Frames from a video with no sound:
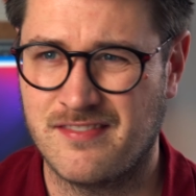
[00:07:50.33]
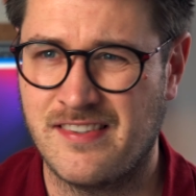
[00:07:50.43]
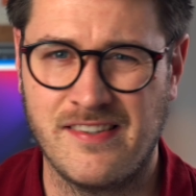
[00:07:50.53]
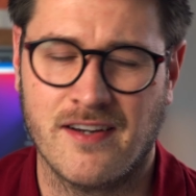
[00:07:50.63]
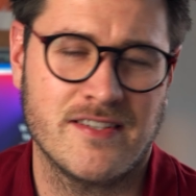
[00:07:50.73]

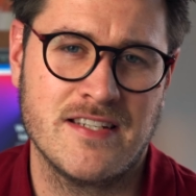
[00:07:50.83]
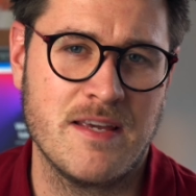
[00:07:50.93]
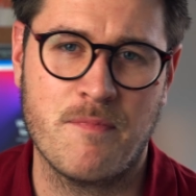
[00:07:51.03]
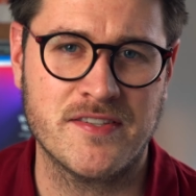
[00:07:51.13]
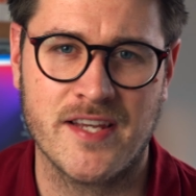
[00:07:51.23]
ninety
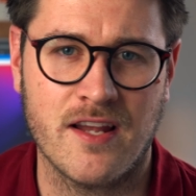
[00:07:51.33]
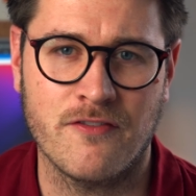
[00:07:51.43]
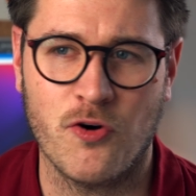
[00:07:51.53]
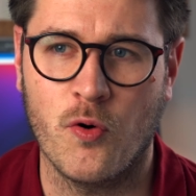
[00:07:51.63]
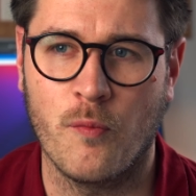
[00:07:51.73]
percent of
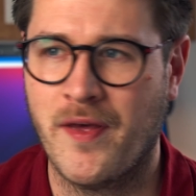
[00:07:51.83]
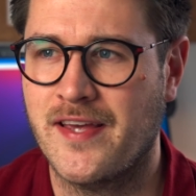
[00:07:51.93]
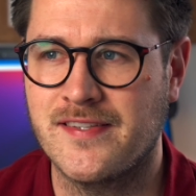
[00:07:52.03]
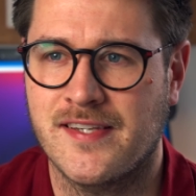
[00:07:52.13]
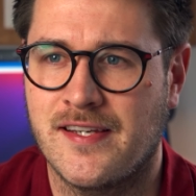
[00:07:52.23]
all
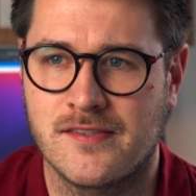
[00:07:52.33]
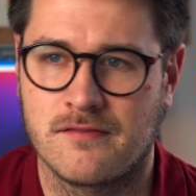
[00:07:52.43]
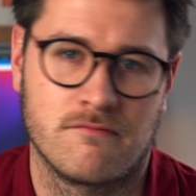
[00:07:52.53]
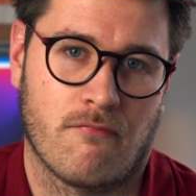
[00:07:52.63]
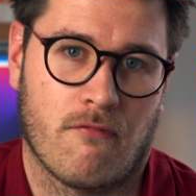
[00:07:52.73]
P Cs.
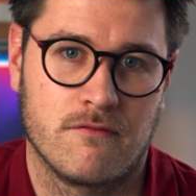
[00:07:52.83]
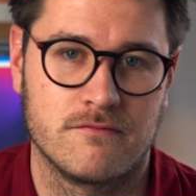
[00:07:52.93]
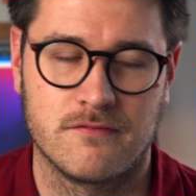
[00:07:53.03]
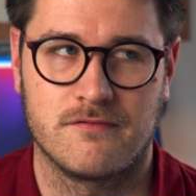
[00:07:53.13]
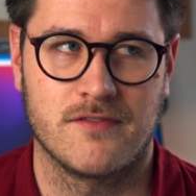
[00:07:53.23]

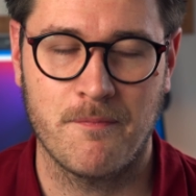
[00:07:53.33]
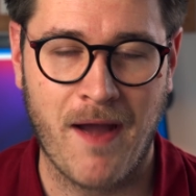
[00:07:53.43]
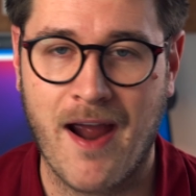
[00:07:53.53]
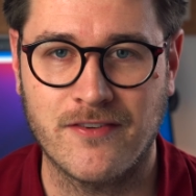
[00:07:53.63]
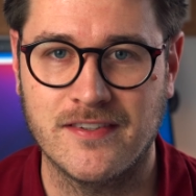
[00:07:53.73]

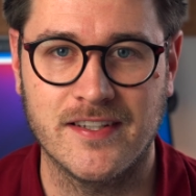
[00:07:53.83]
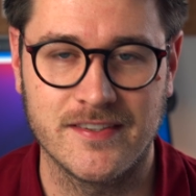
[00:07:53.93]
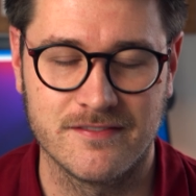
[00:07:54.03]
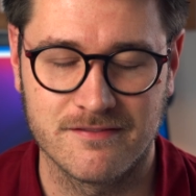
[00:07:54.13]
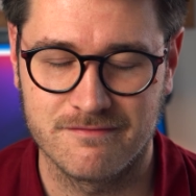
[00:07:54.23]
Apparently.
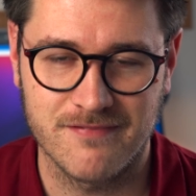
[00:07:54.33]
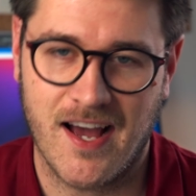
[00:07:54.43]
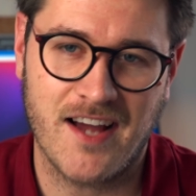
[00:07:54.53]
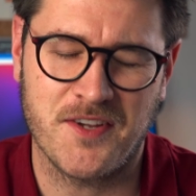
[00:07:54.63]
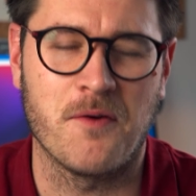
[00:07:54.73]

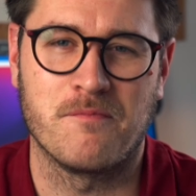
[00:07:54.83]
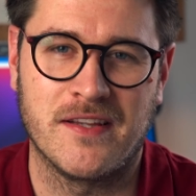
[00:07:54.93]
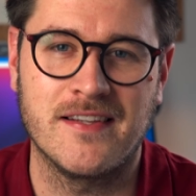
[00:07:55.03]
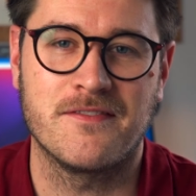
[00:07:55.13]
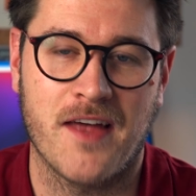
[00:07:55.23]
I don't
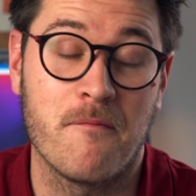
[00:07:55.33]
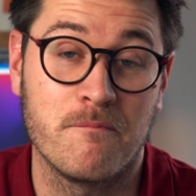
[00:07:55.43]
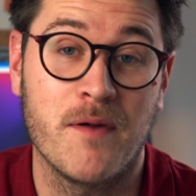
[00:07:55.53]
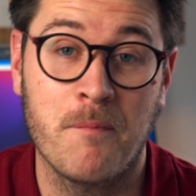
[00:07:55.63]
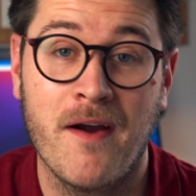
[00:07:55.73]
believe that,
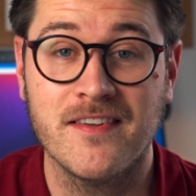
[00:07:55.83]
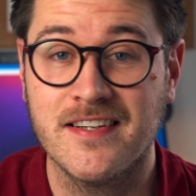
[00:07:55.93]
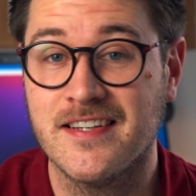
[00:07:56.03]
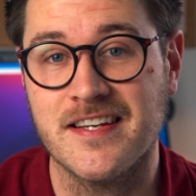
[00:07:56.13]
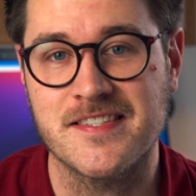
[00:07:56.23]
but
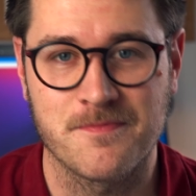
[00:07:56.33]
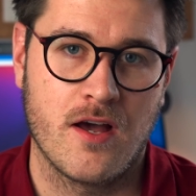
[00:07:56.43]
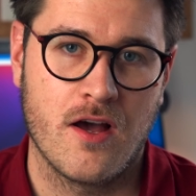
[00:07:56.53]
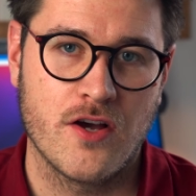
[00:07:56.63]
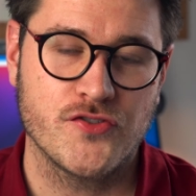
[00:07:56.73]
apparently it is.
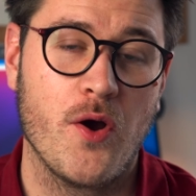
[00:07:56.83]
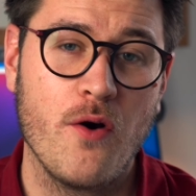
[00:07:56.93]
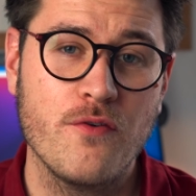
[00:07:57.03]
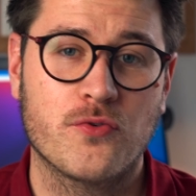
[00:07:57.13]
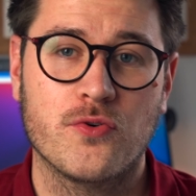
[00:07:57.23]
So
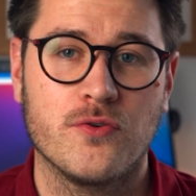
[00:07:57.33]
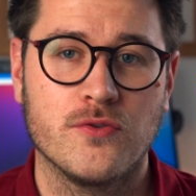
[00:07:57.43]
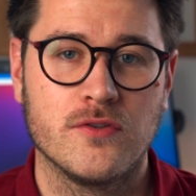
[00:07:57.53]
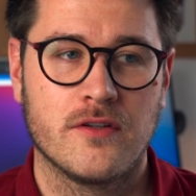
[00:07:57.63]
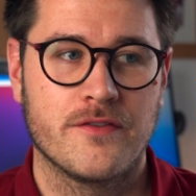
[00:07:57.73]

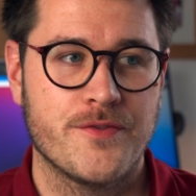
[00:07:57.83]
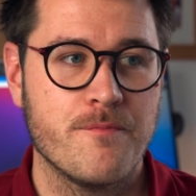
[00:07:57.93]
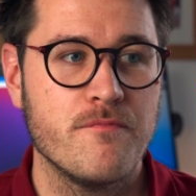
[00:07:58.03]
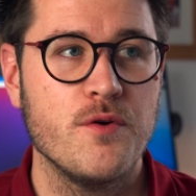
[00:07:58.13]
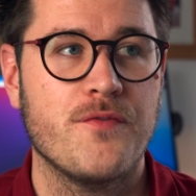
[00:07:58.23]
overall, the
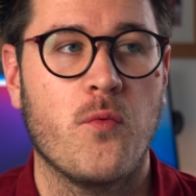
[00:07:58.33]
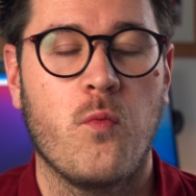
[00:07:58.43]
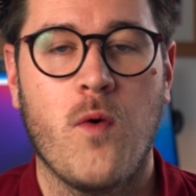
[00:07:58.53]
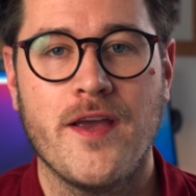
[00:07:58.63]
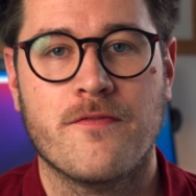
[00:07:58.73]
move
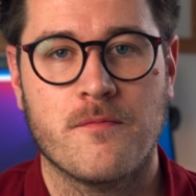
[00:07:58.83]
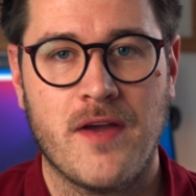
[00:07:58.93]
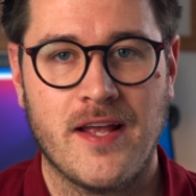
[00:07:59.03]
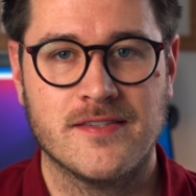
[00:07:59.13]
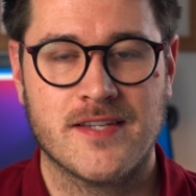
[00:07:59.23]
away from
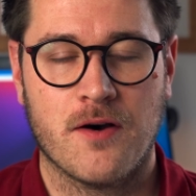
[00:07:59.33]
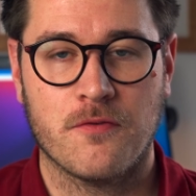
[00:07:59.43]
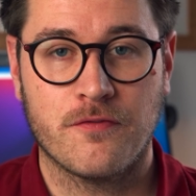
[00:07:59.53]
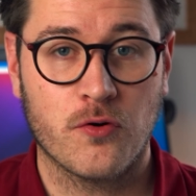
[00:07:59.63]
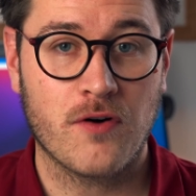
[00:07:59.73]
Intel
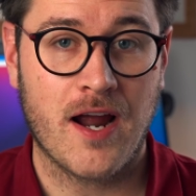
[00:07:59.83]
for